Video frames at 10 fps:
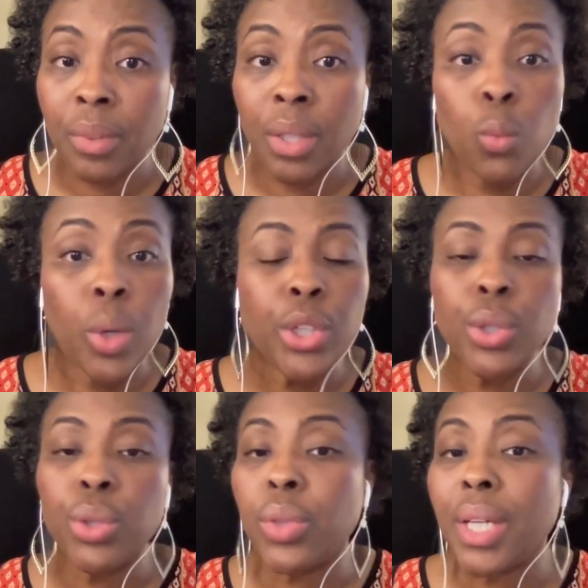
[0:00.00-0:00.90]
What you're
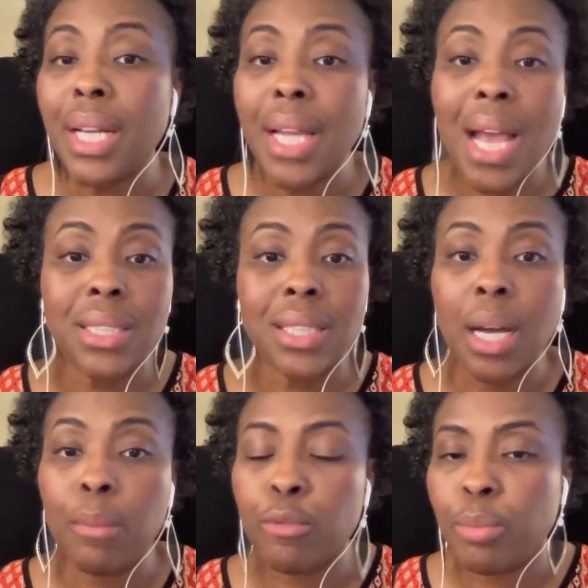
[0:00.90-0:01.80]
creating has to
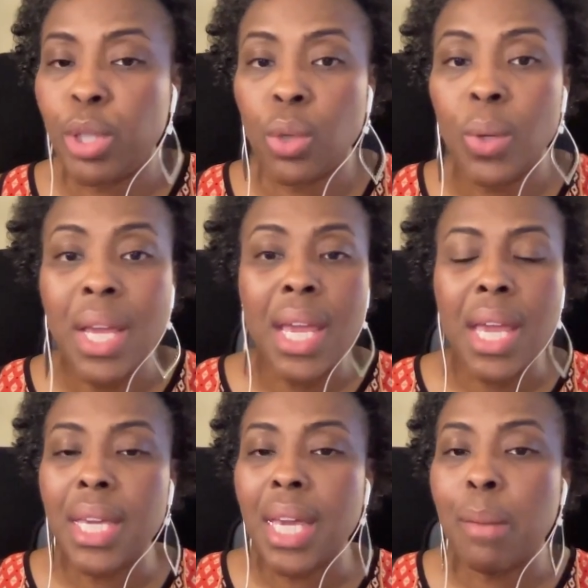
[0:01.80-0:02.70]
come from you.
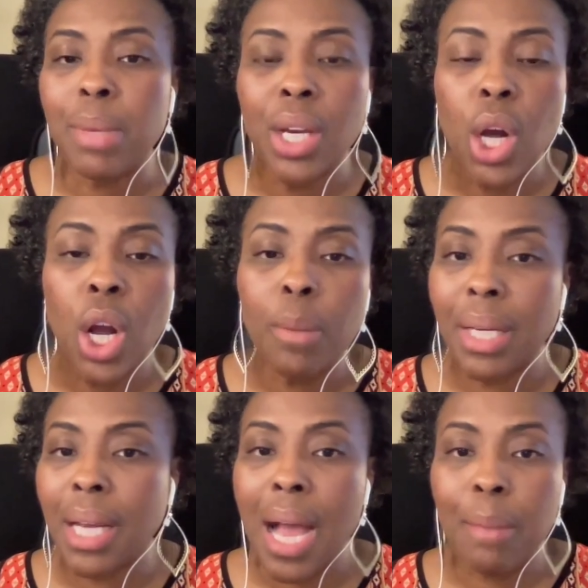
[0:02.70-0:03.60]
It can't be a carbon
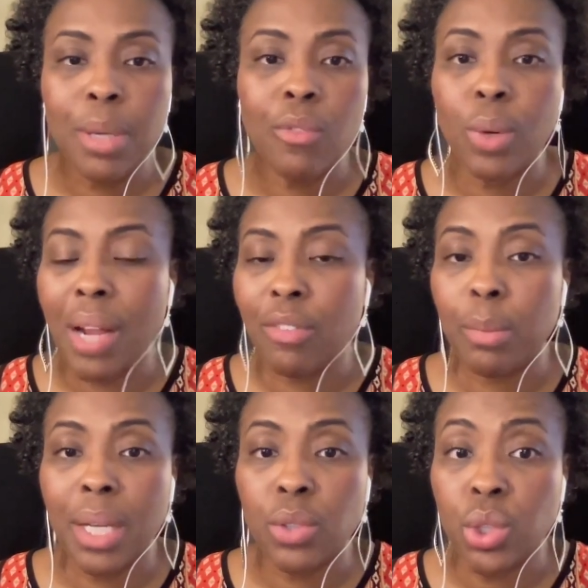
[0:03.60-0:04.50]
copy of what
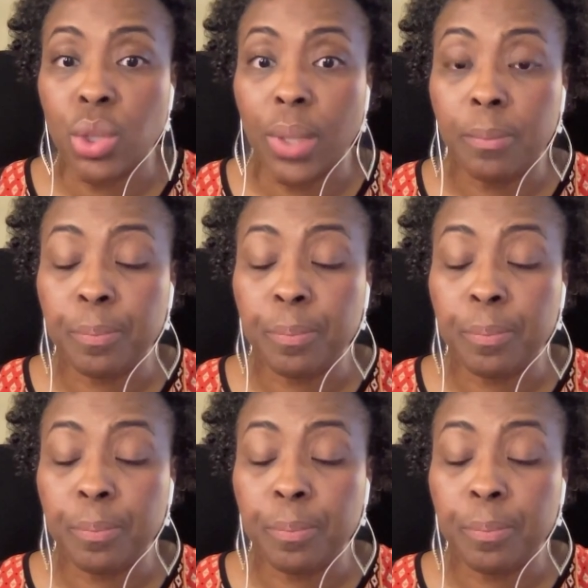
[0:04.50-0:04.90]
everybody else is doing.